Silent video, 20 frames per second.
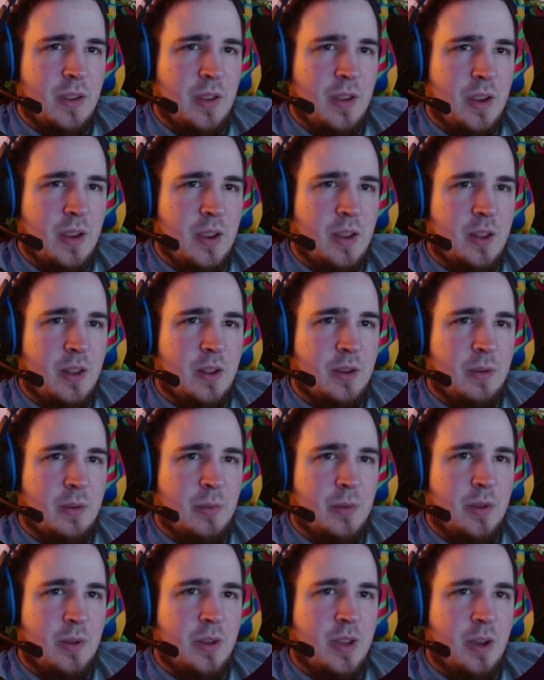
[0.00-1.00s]
Hey, look,
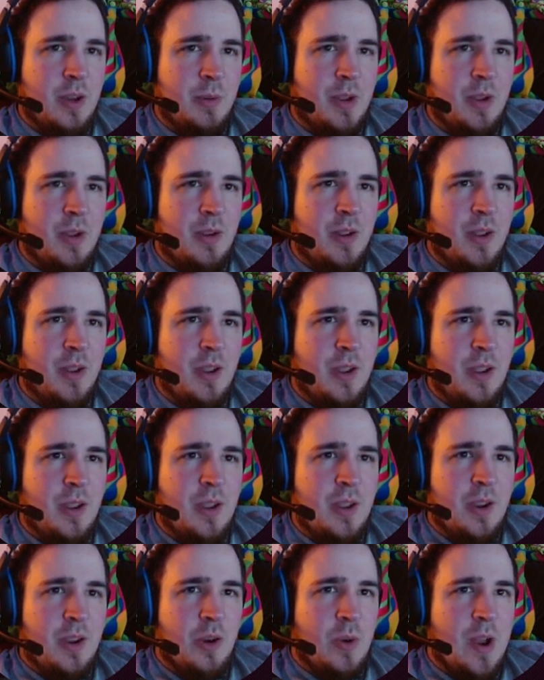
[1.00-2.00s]
here we go.
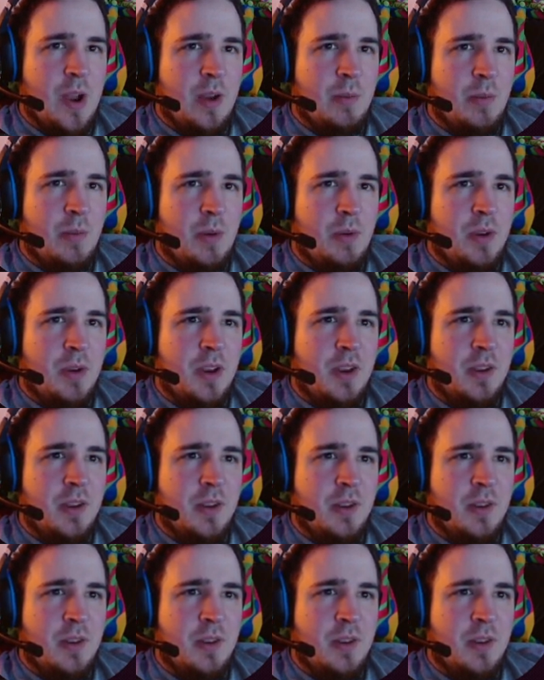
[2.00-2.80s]
Crown molding.